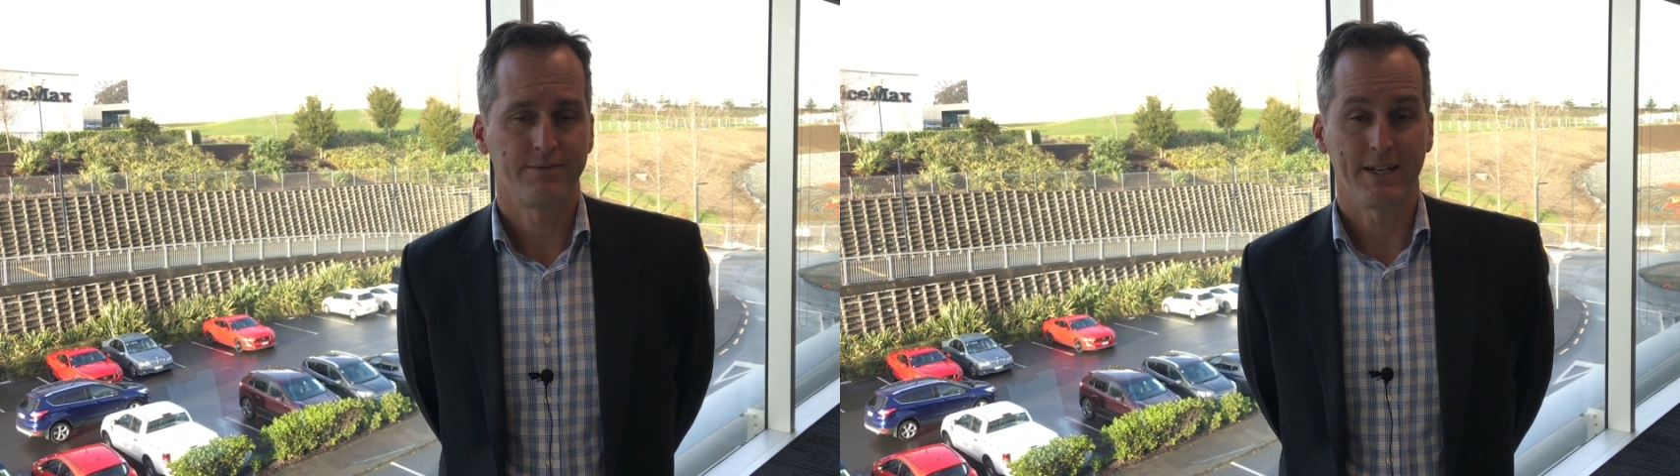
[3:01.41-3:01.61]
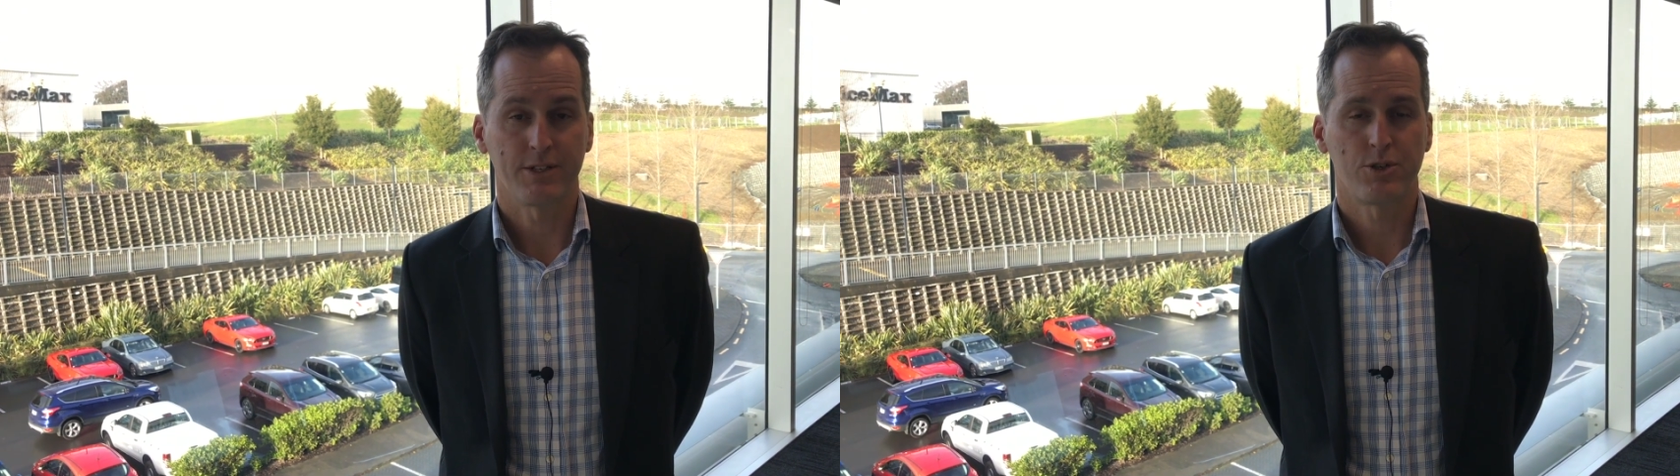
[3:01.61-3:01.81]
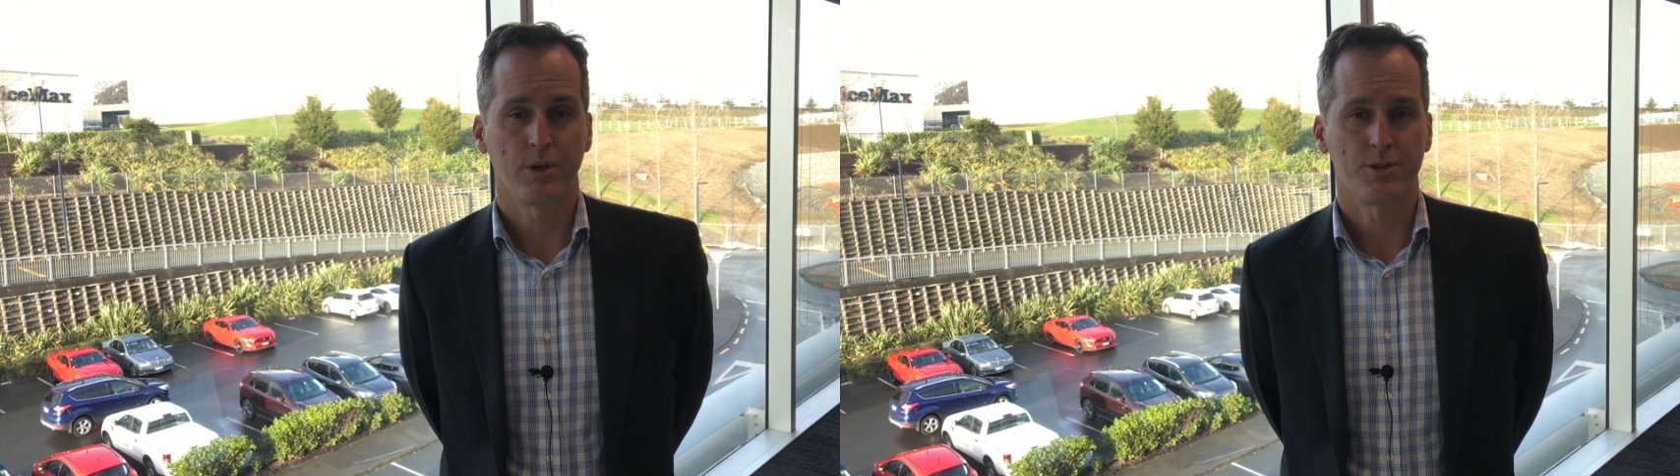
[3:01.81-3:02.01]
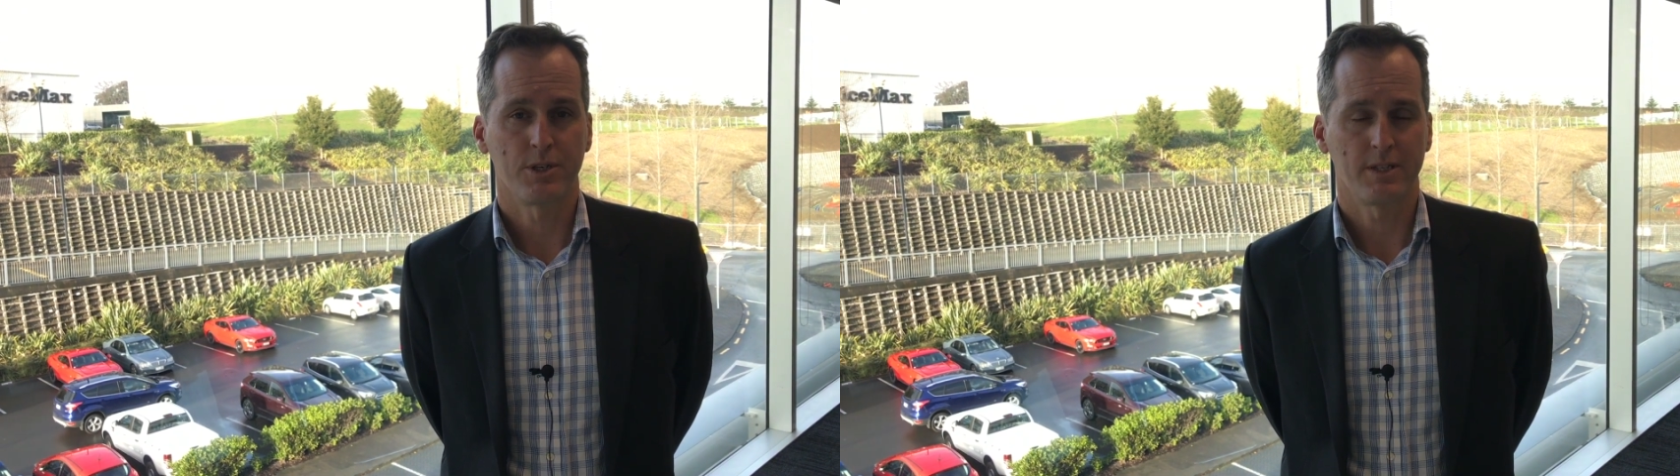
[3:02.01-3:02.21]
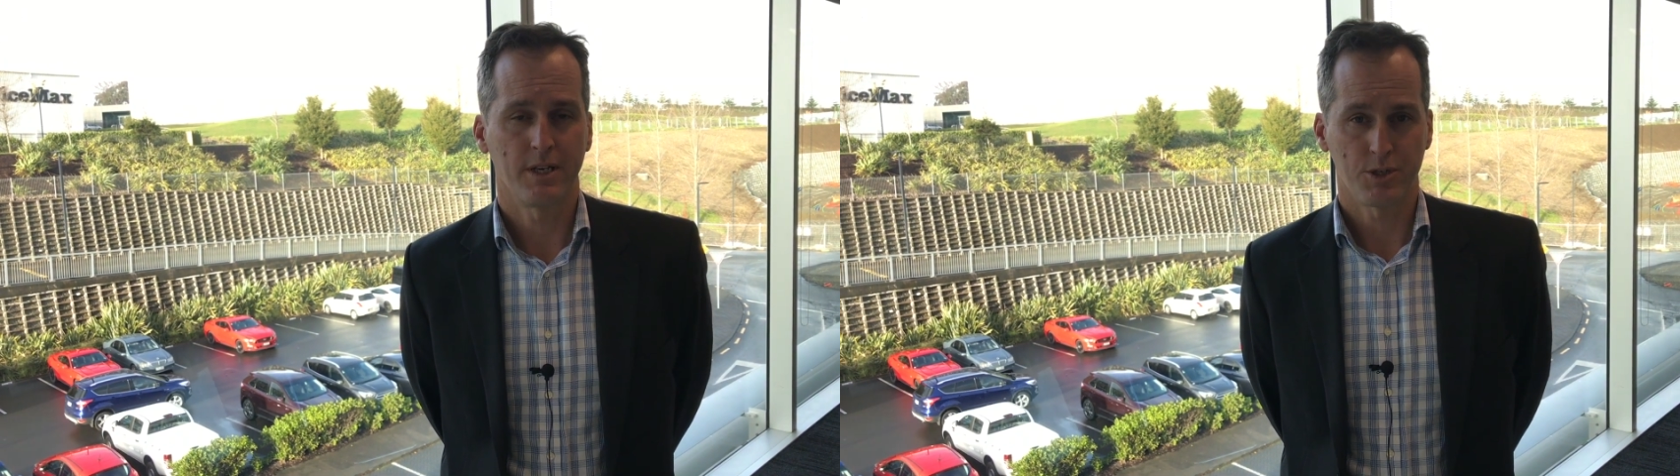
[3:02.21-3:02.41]
fast charging
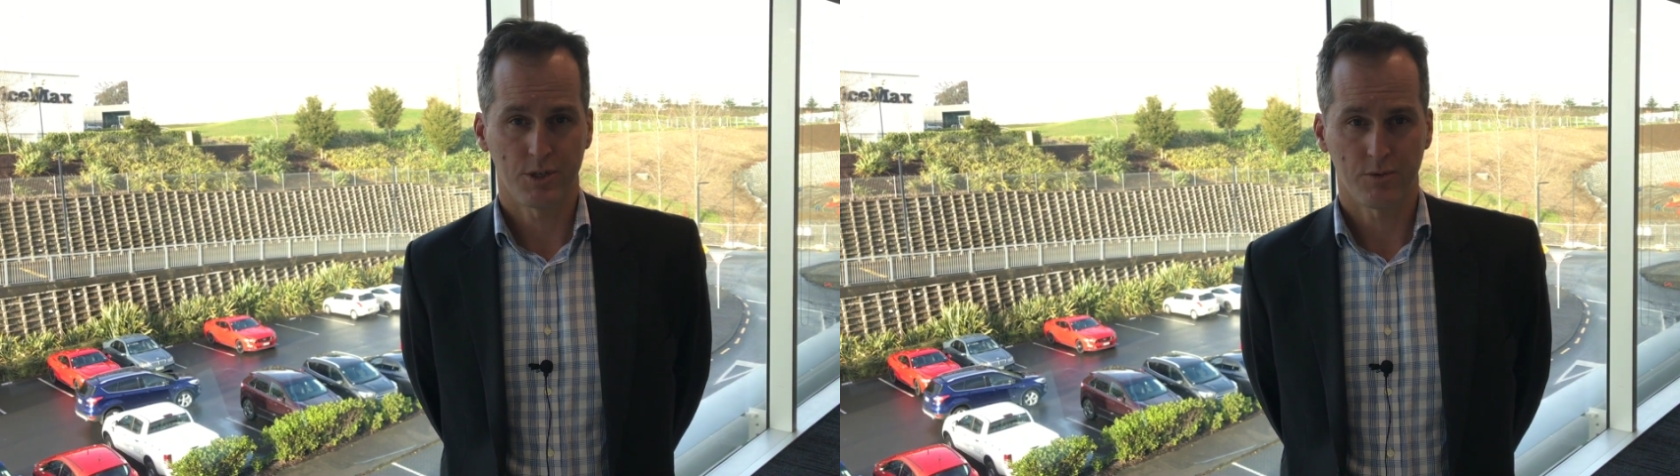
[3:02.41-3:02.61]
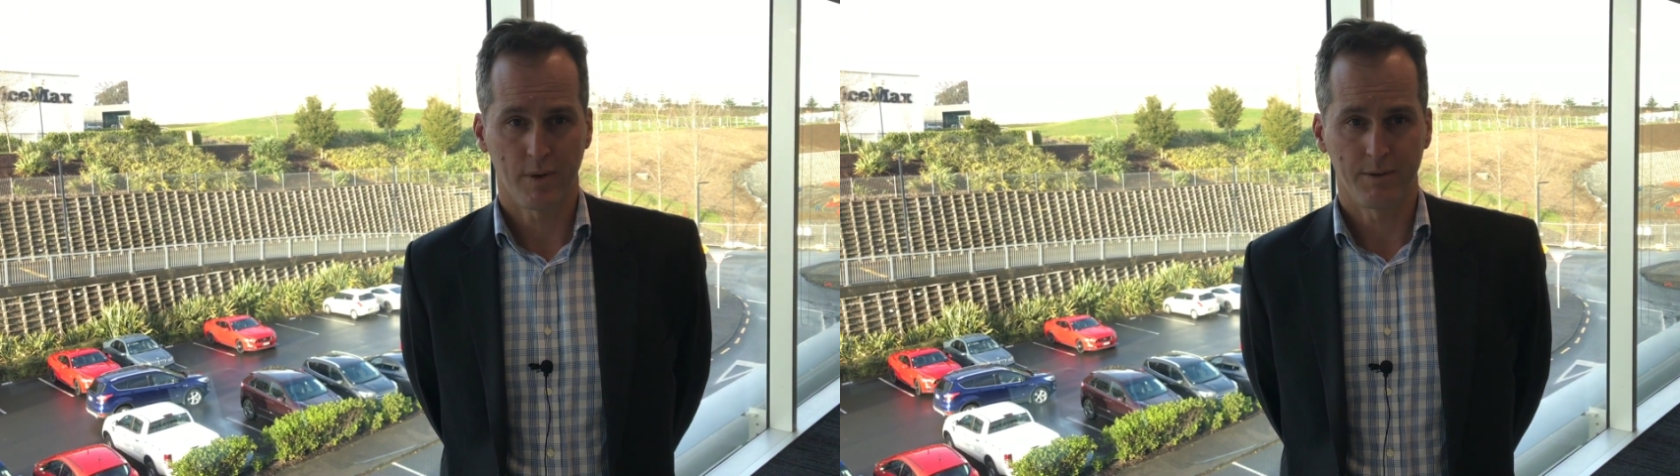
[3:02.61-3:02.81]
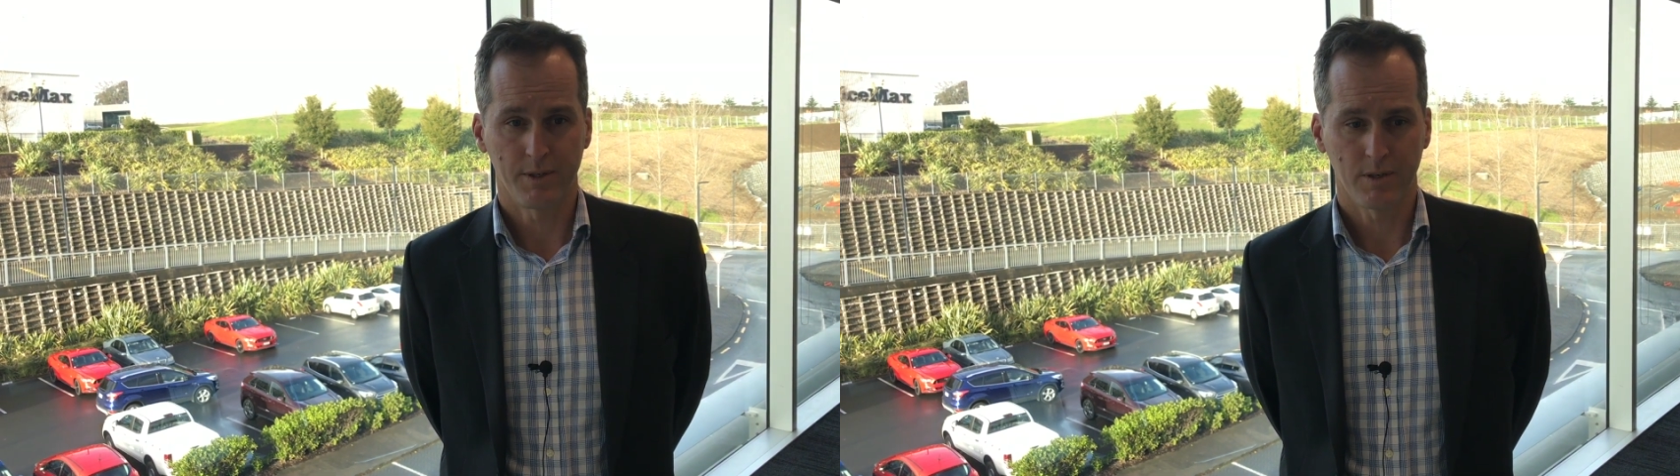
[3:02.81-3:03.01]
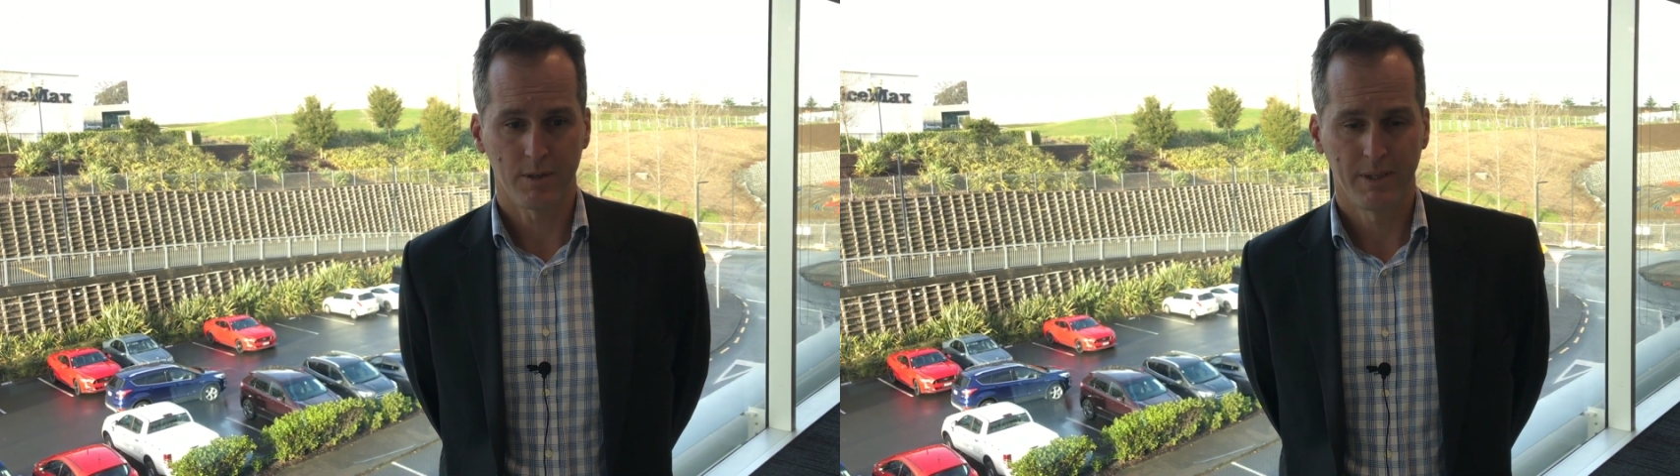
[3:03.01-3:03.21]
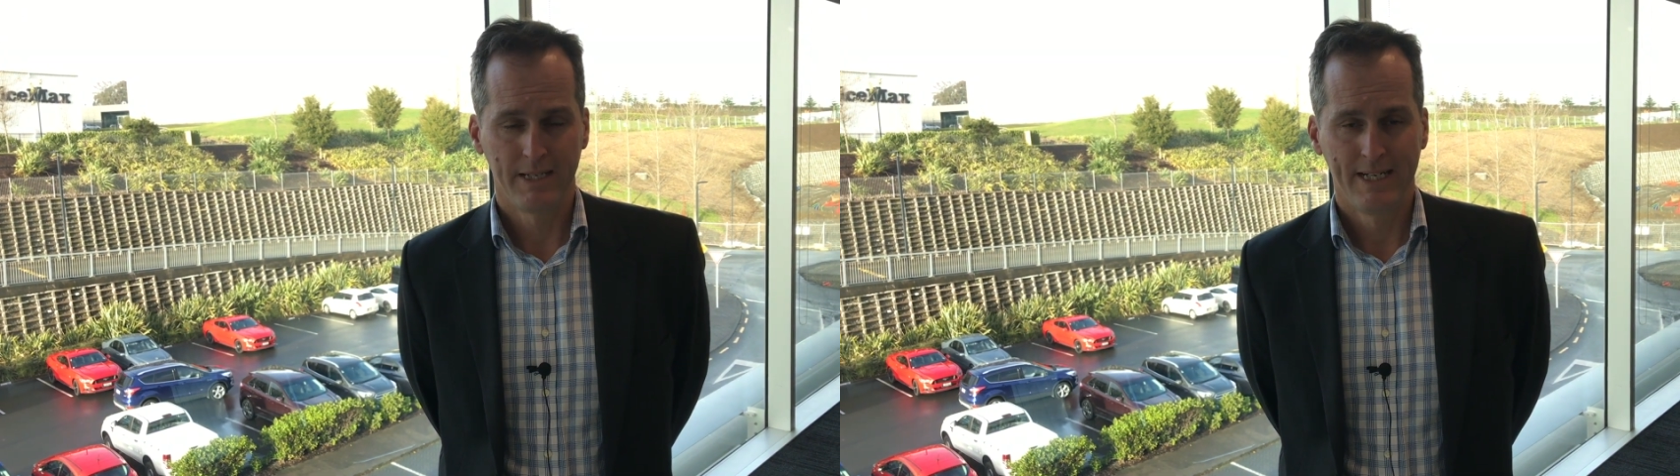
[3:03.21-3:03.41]
stations throughout
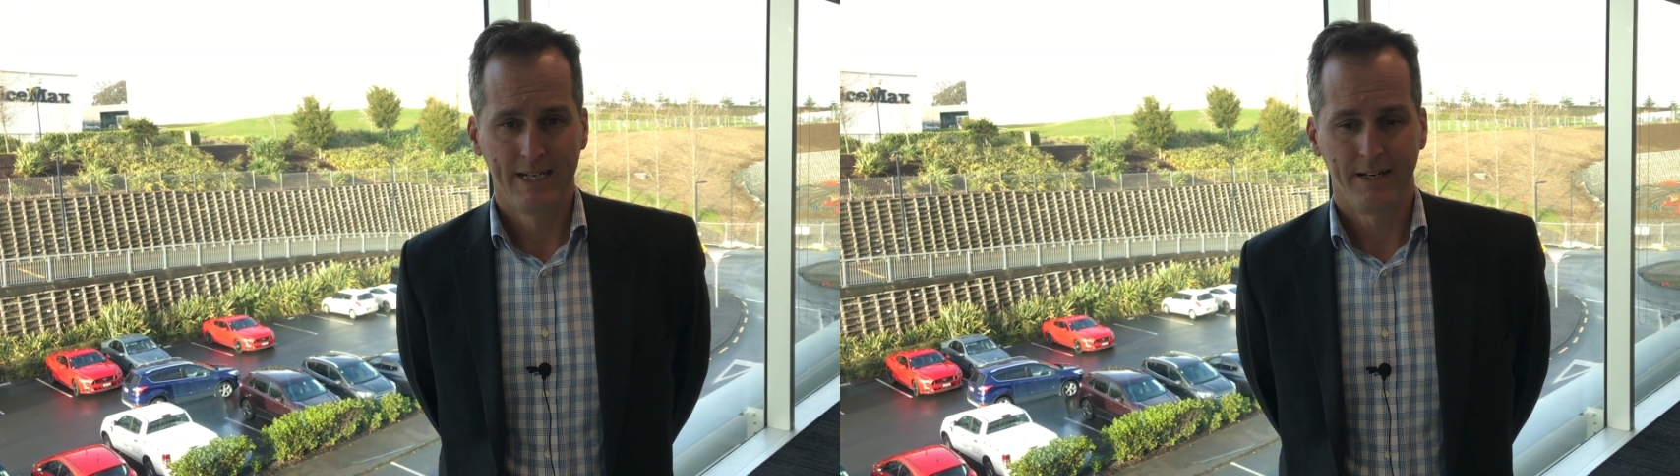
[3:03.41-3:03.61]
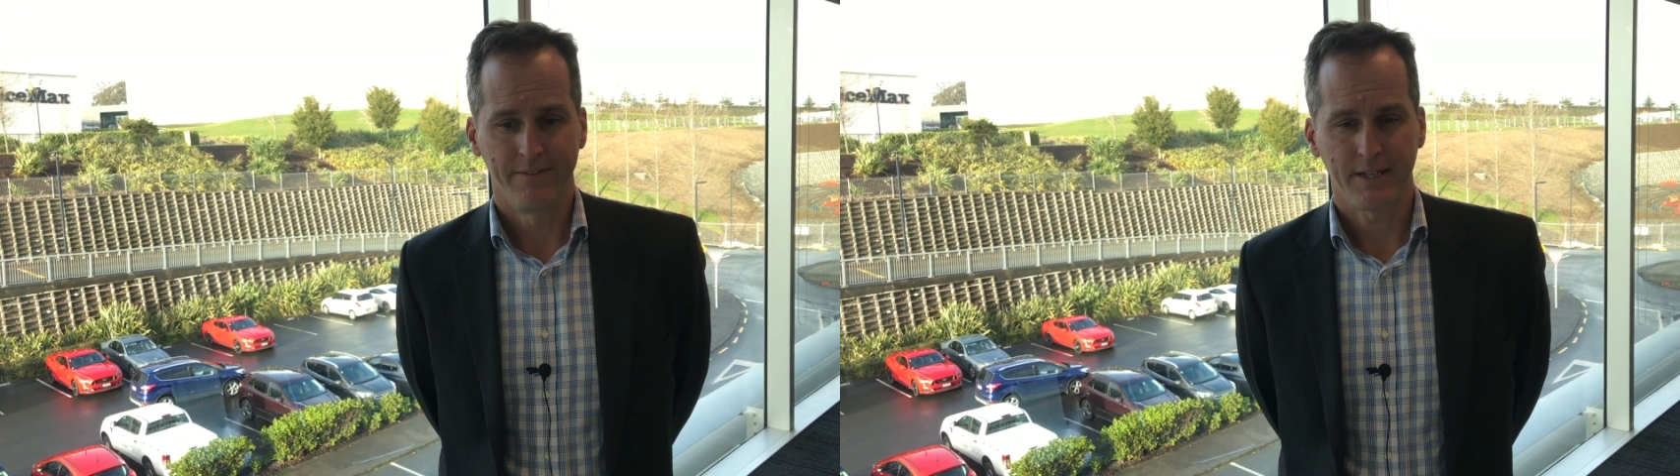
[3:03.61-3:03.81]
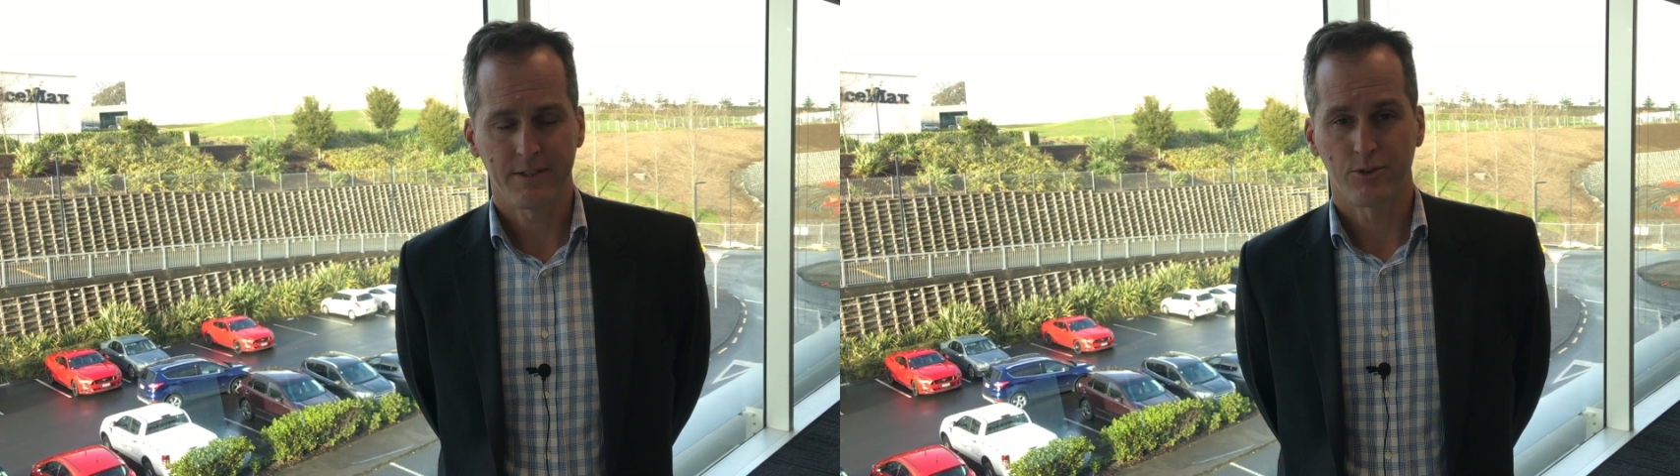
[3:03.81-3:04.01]
Europe, and that's